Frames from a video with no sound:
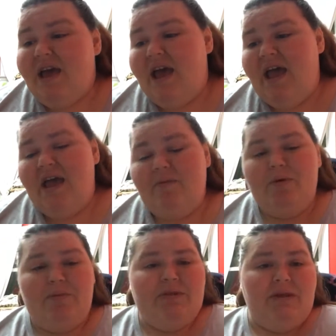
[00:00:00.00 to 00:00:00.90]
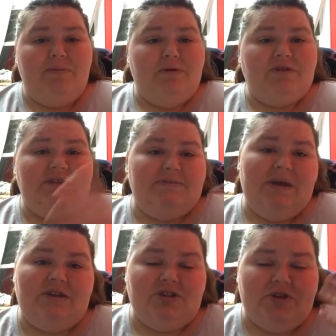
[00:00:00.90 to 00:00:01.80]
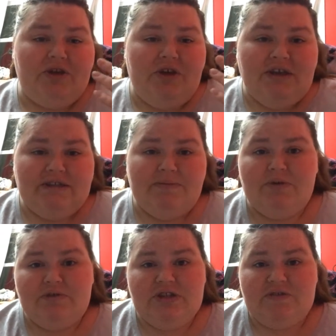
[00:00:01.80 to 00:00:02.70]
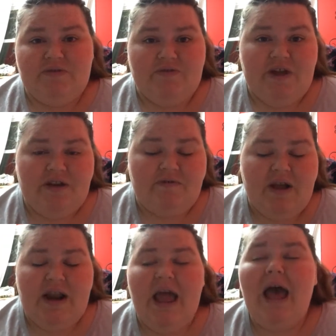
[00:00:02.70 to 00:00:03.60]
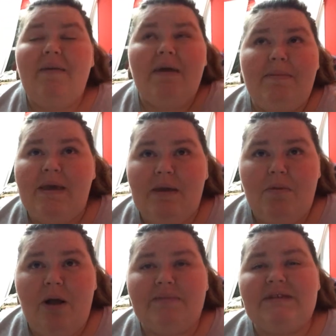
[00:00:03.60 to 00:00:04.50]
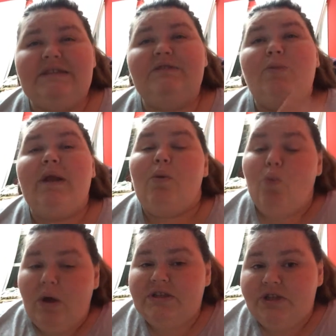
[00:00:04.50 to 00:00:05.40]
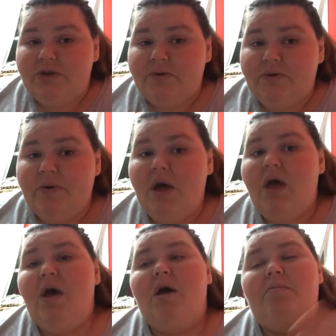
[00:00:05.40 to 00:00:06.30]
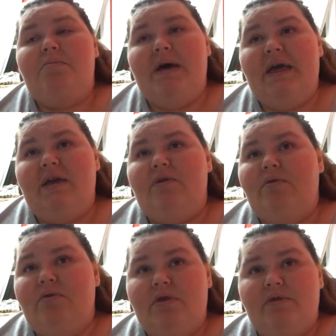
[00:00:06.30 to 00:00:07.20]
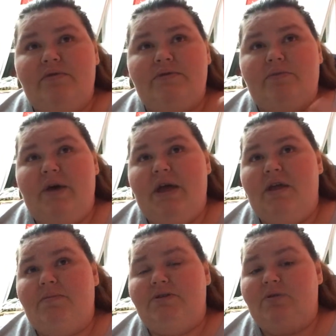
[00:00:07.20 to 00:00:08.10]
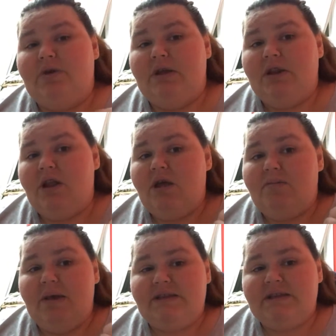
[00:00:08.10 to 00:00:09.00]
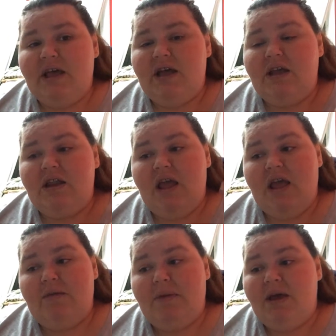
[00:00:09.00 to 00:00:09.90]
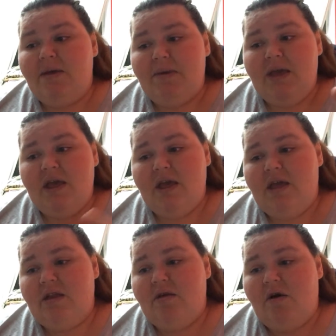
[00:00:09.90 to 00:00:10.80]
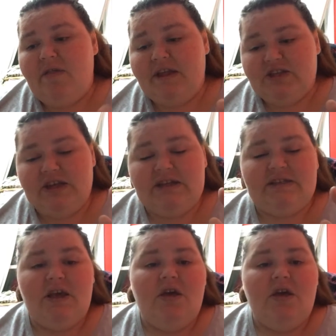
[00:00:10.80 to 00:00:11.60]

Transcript: and we'll put the emojis, make sugar cookies emojis for Fondant Friday. I'm not making promises. It's what I want to do, but who knows what between my son and my hubby and all that jazz,